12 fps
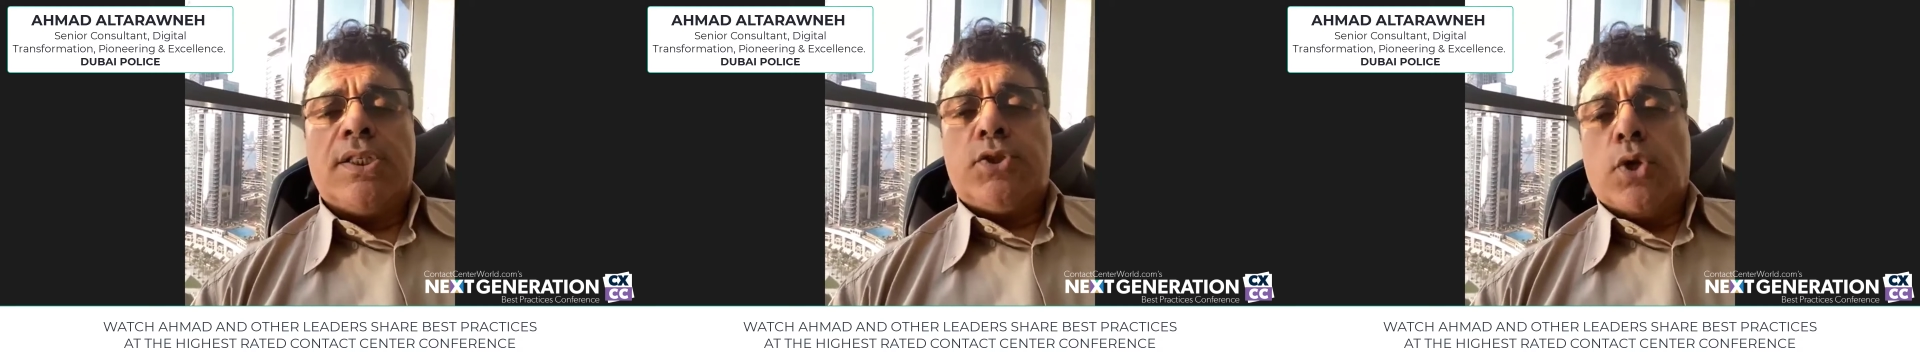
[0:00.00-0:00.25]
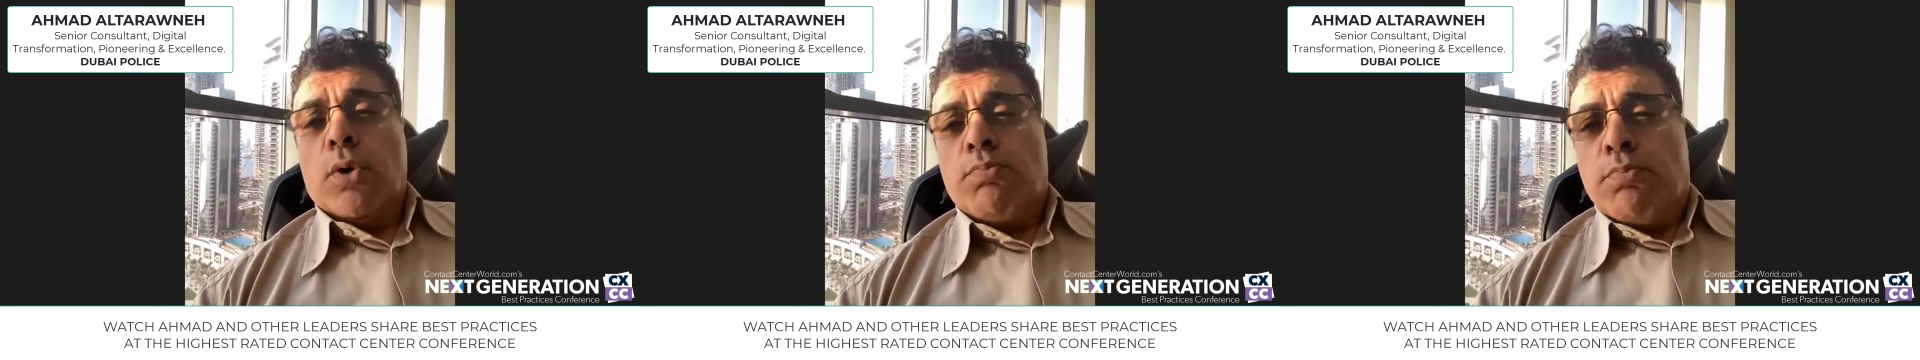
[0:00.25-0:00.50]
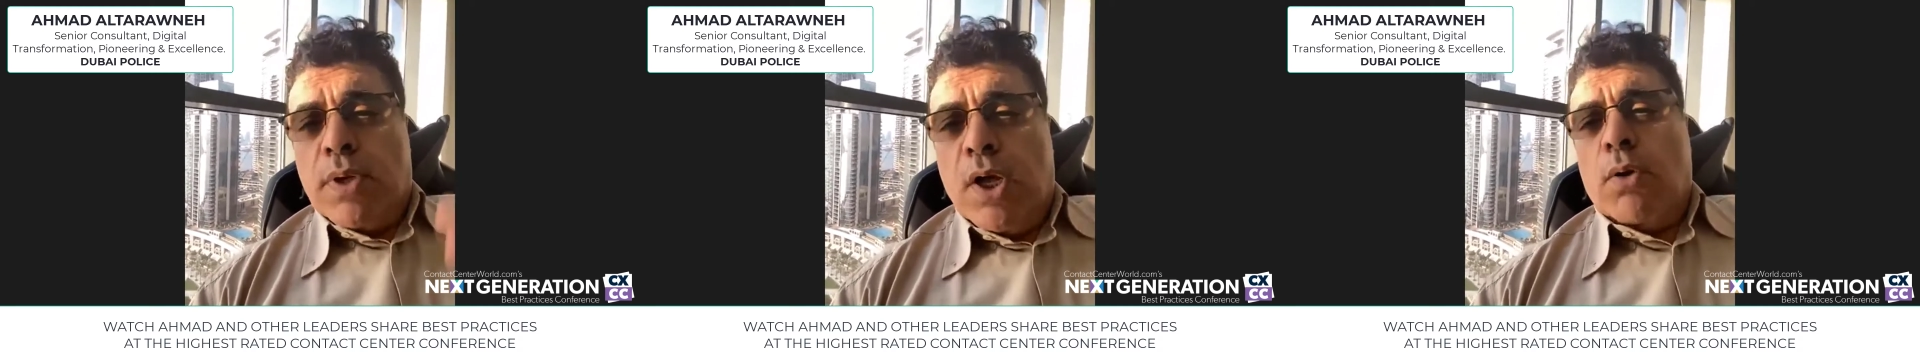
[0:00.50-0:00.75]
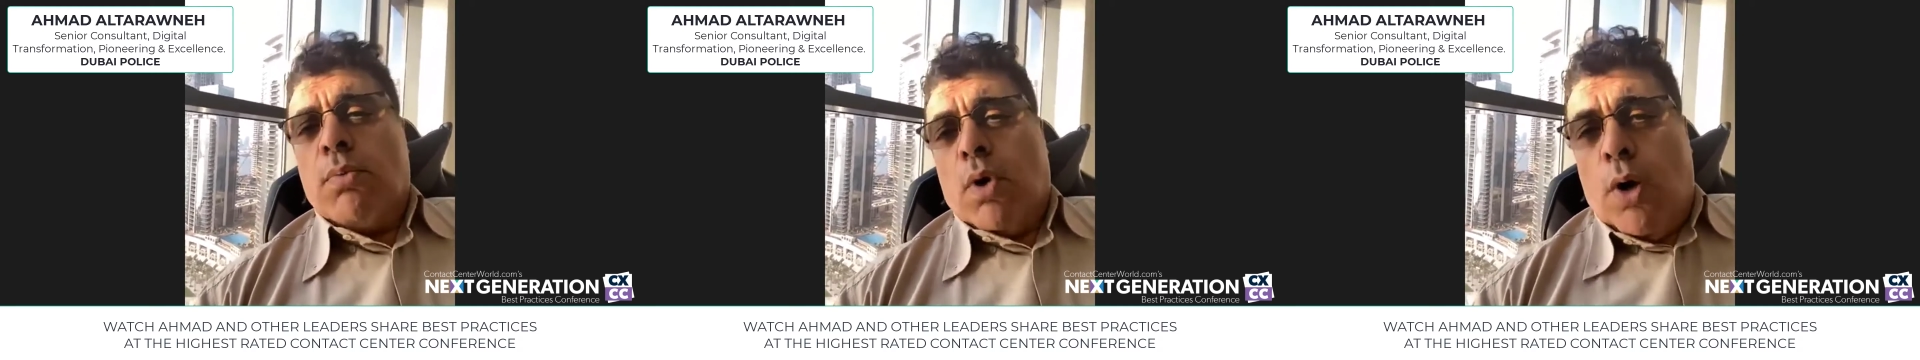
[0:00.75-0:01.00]
So
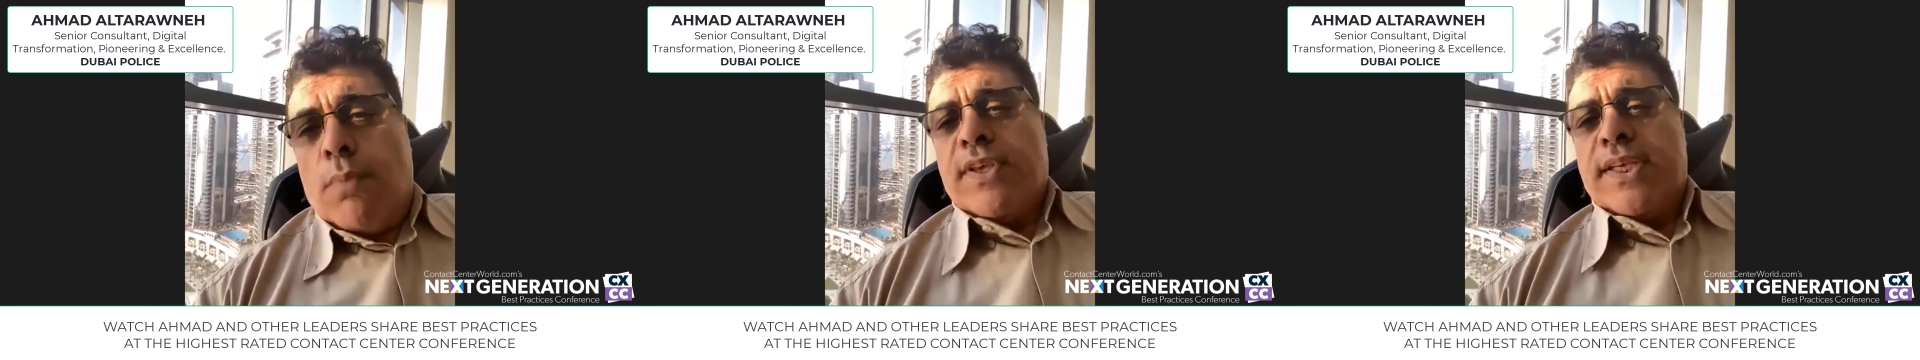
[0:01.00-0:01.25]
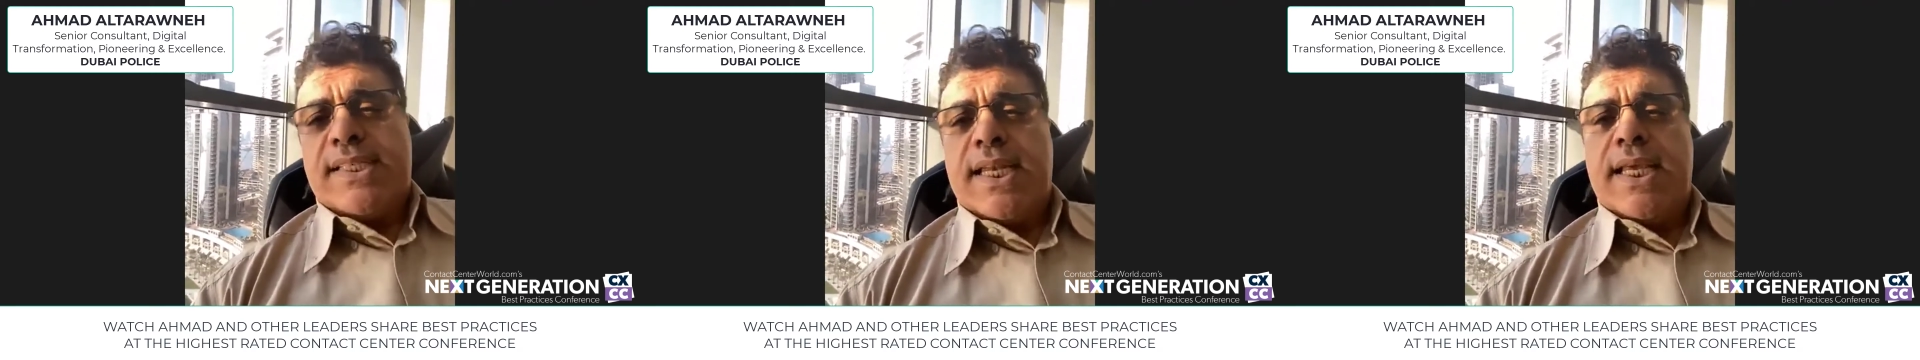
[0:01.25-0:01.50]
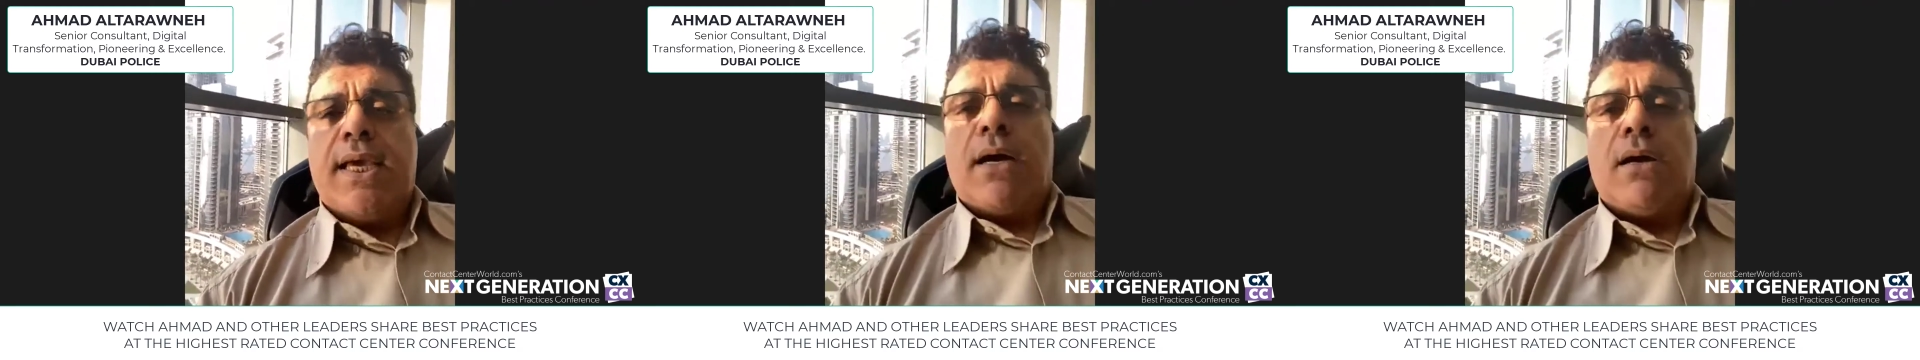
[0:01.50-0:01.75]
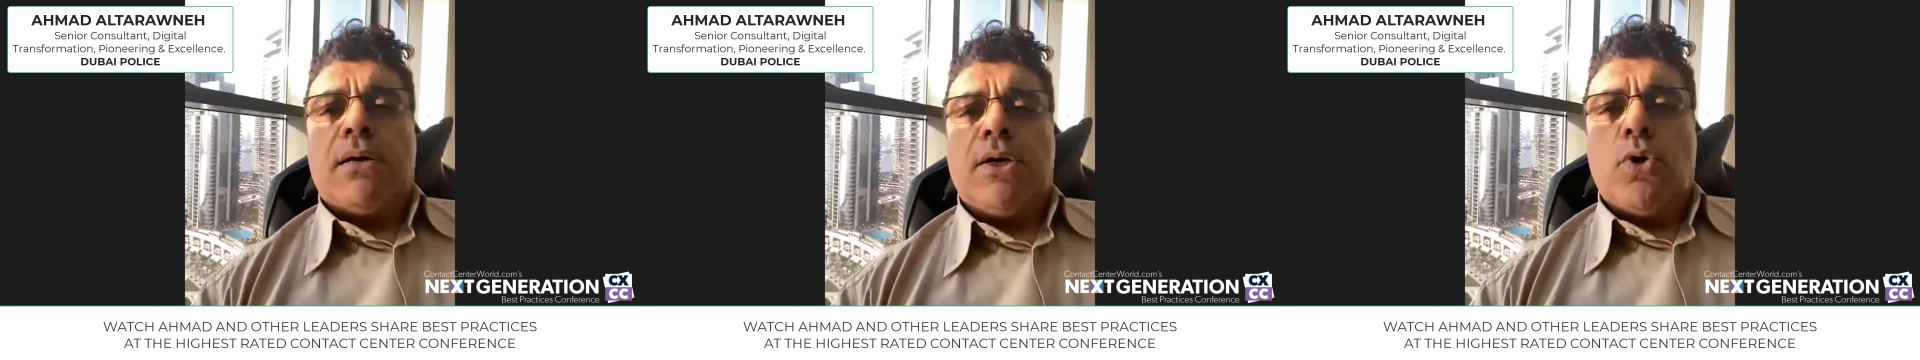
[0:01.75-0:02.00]
obviously,